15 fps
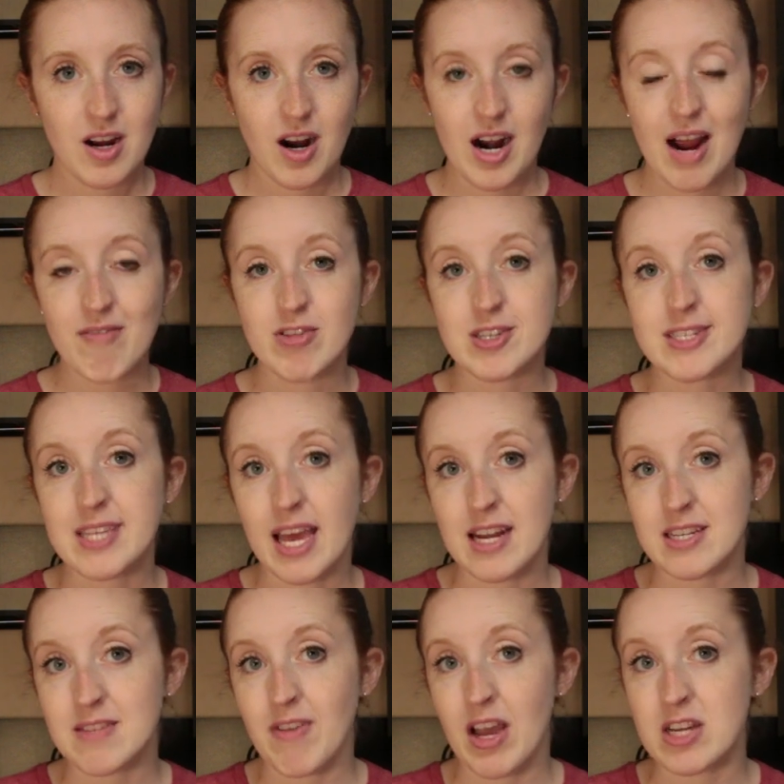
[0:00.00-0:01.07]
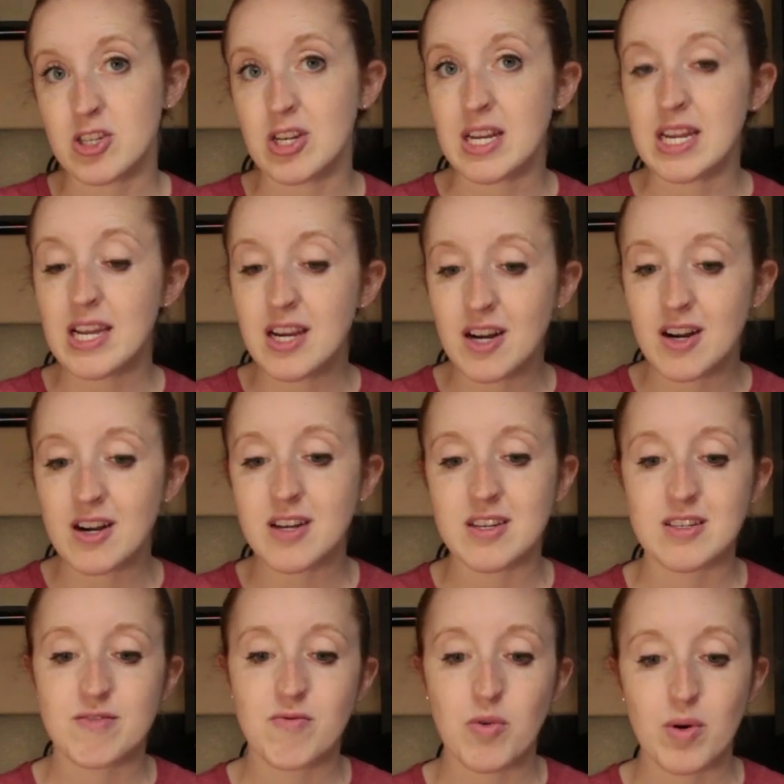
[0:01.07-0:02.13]
Our average satisfaction here
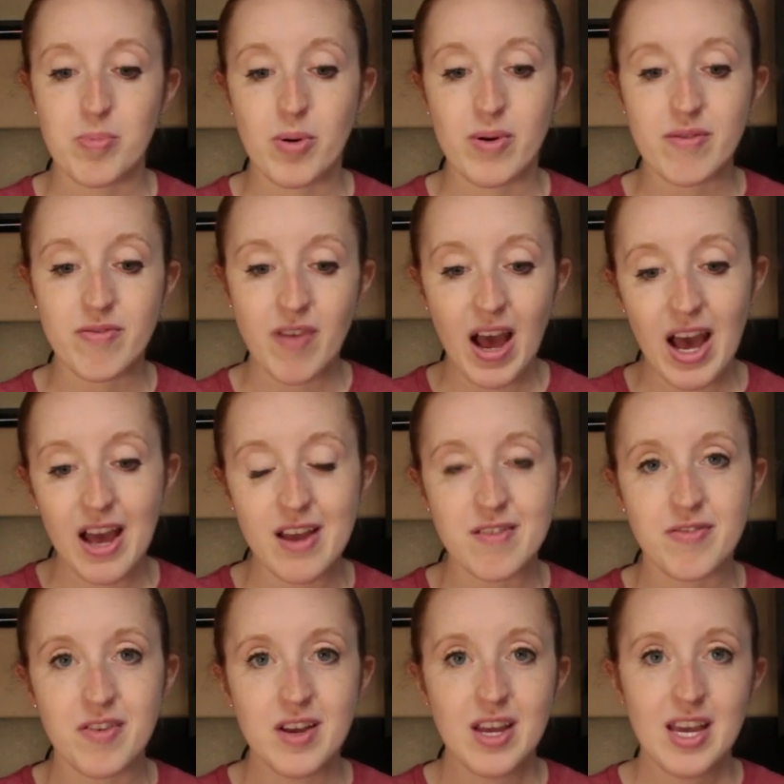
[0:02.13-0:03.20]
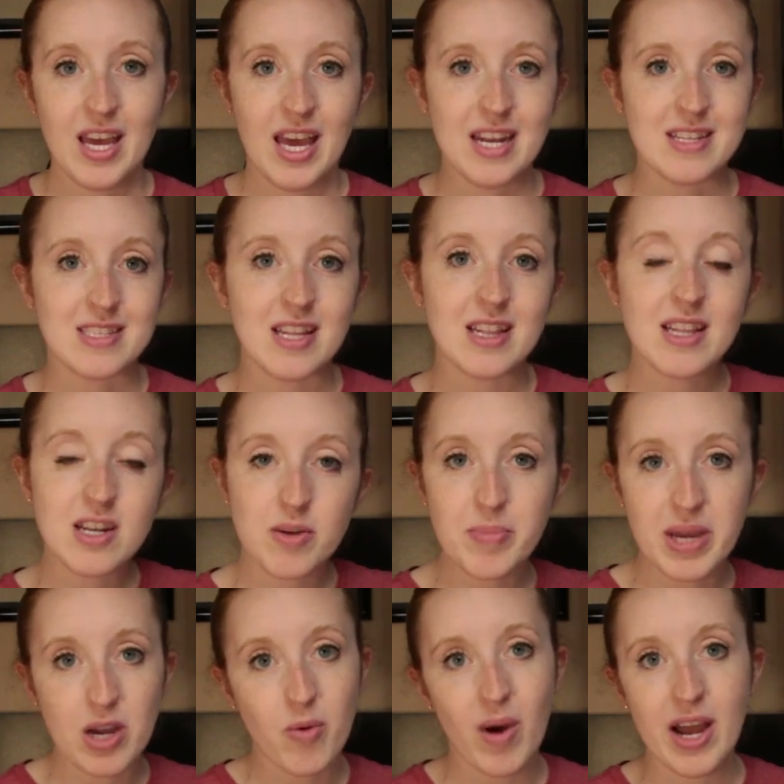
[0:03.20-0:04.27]
is 4.5, and it's a little
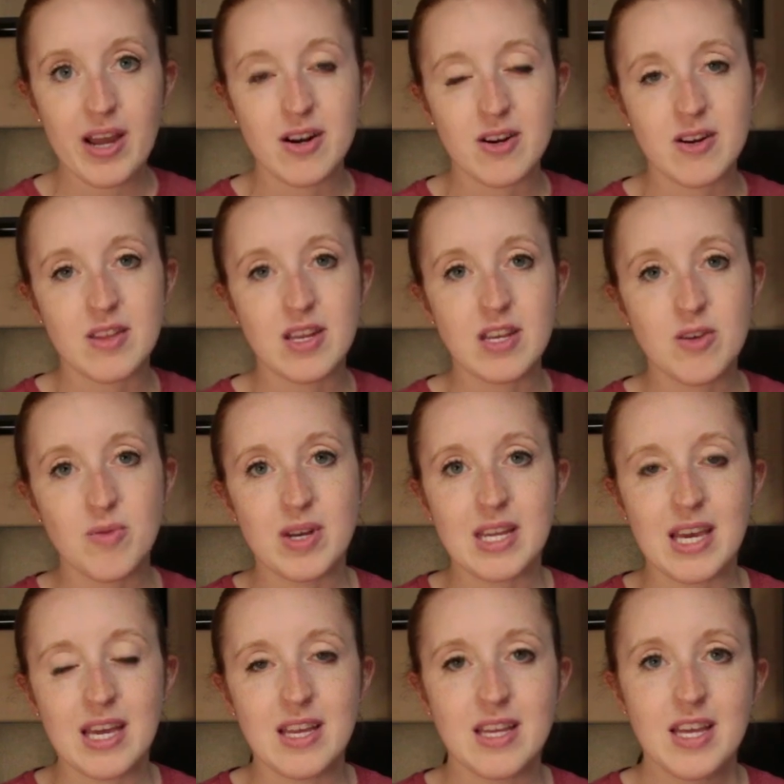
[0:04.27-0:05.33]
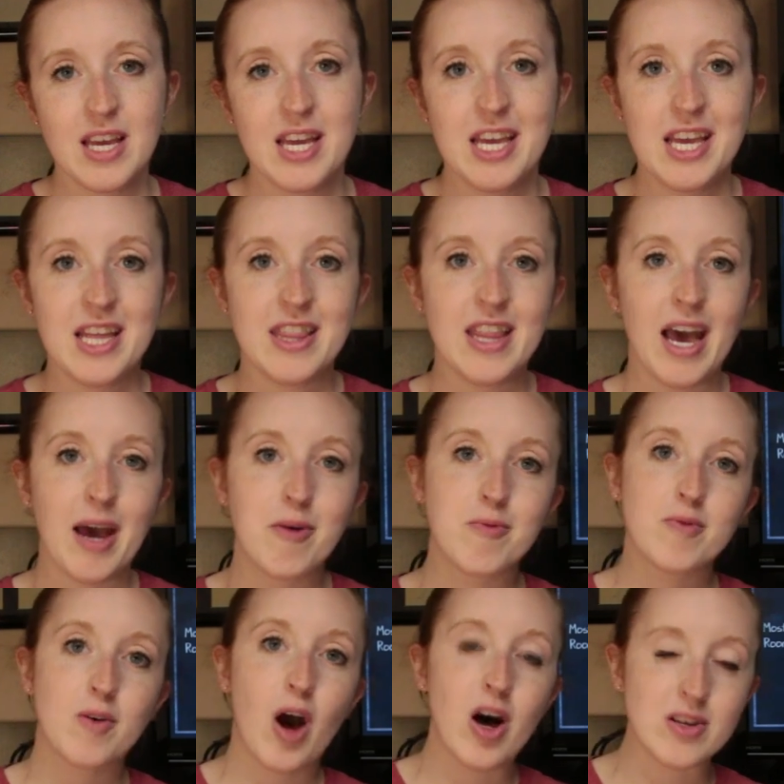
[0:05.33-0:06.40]
bit quieter than you would get in that
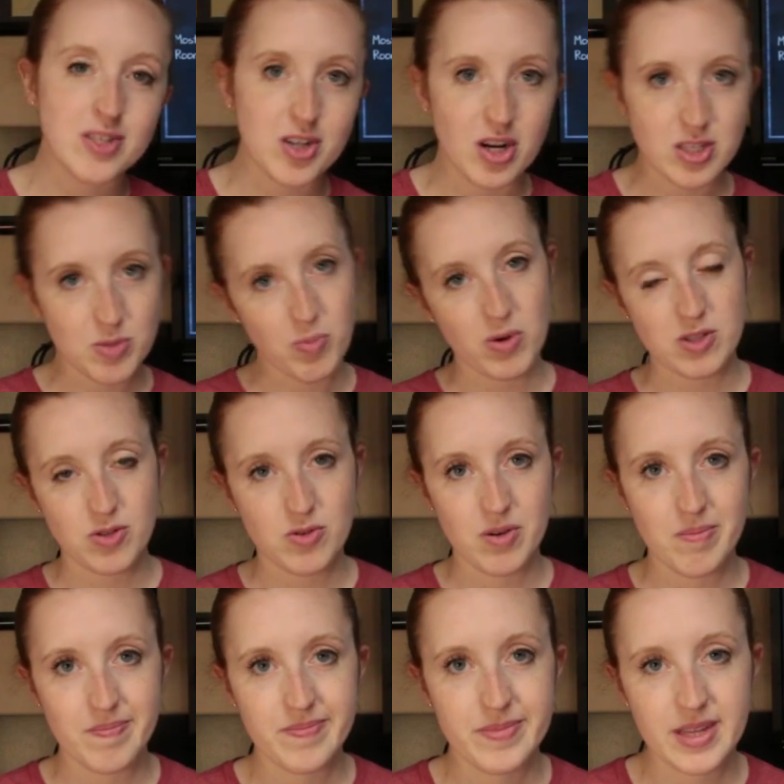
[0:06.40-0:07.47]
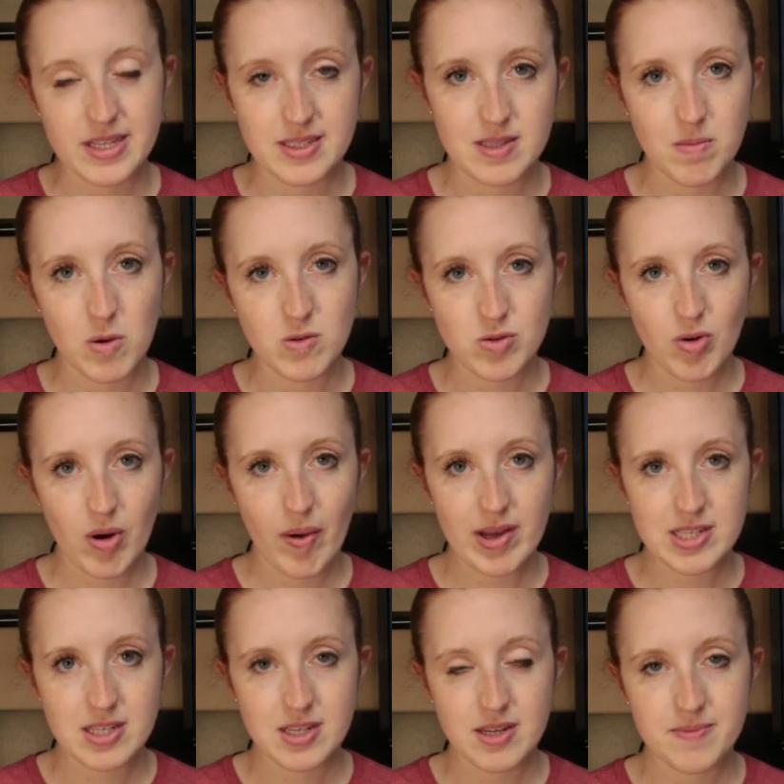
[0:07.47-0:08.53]
all star sports room that's the most
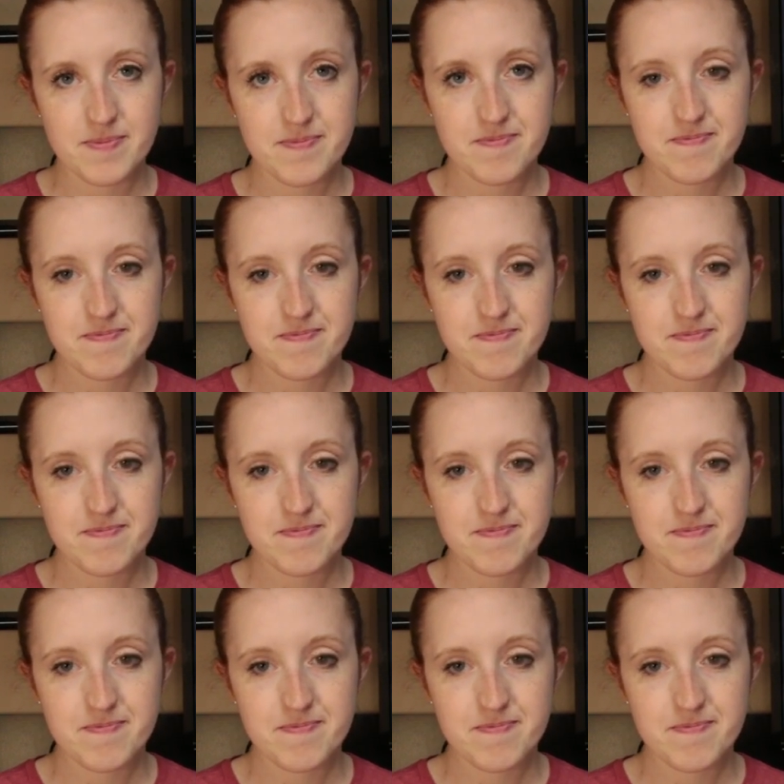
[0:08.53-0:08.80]
requested.